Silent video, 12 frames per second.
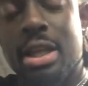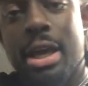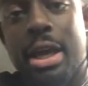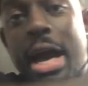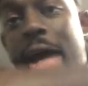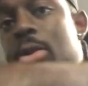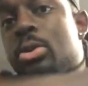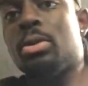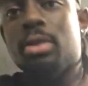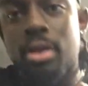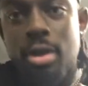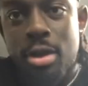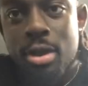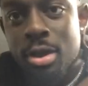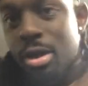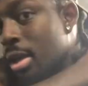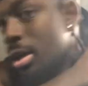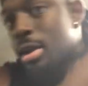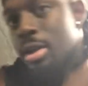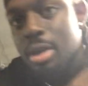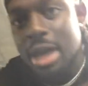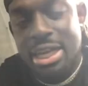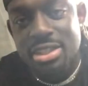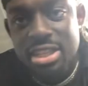Like I don't.
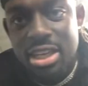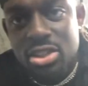I take